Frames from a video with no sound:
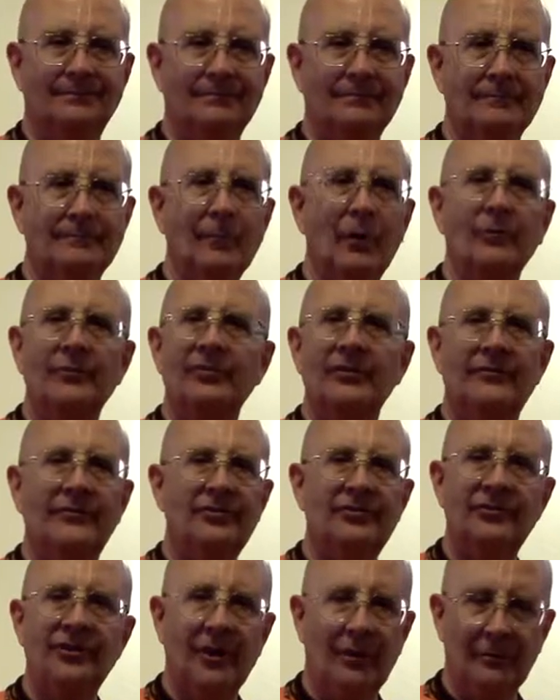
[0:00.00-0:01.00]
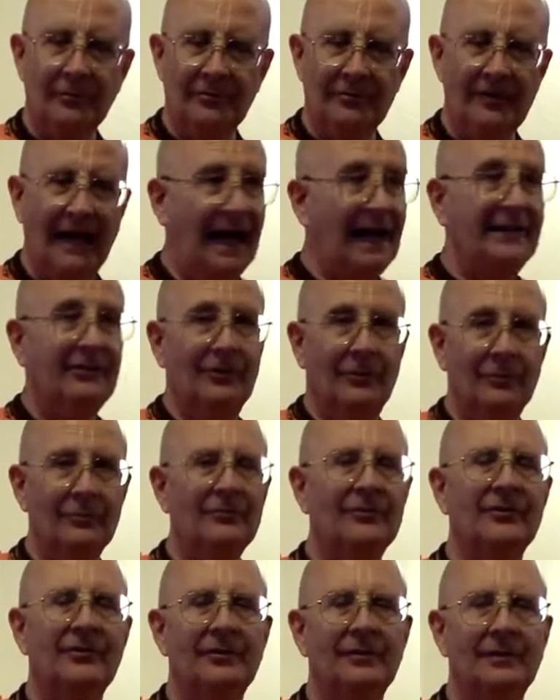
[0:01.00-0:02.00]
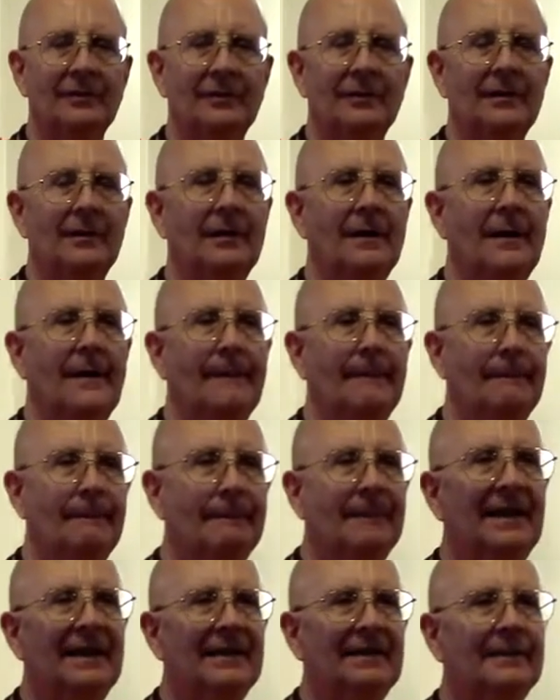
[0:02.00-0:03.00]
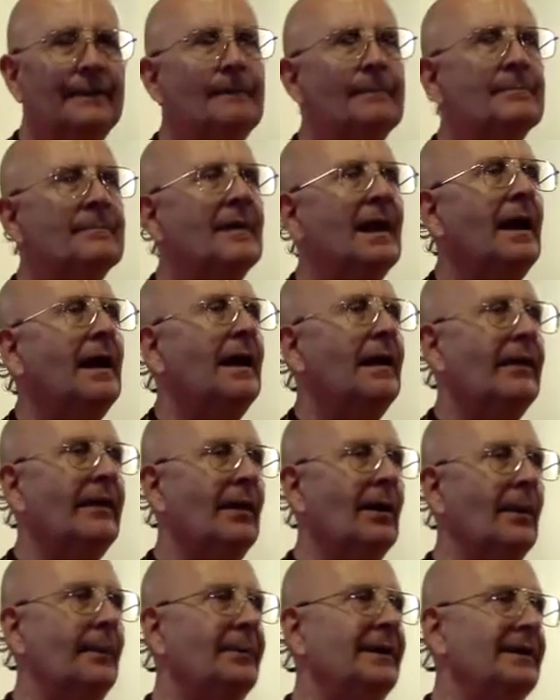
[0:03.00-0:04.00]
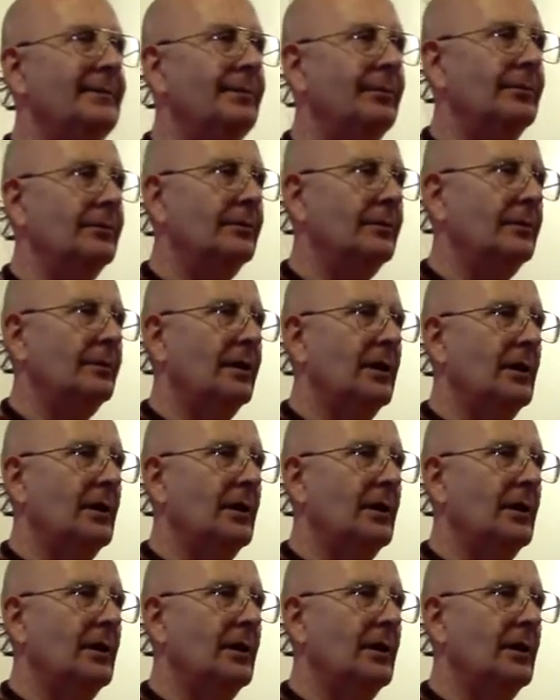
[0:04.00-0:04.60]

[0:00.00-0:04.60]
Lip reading: Most of us don't. I don't. But there are people